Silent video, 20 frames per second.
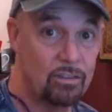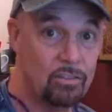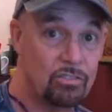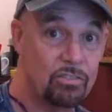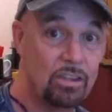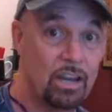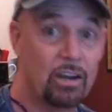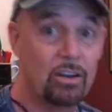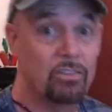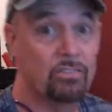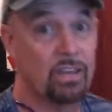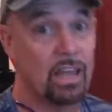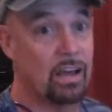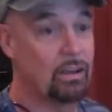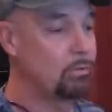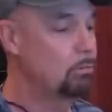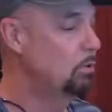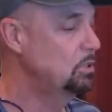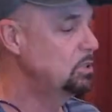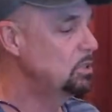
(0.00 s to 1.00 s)
snare
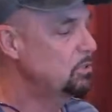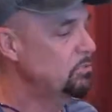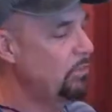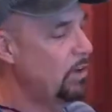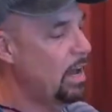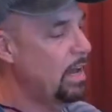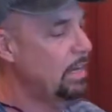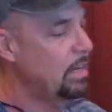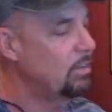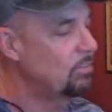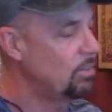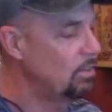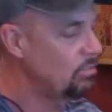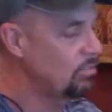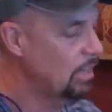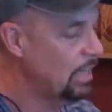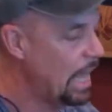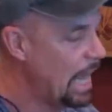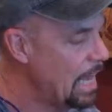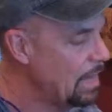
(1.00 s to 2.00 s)
sound, which is fine because
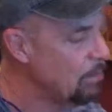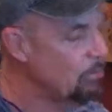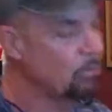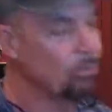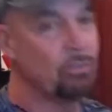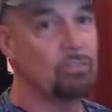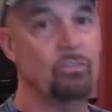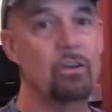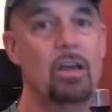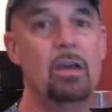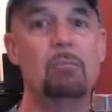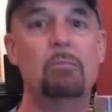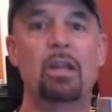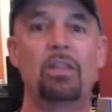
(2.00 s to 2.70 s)
it's a Latin groove.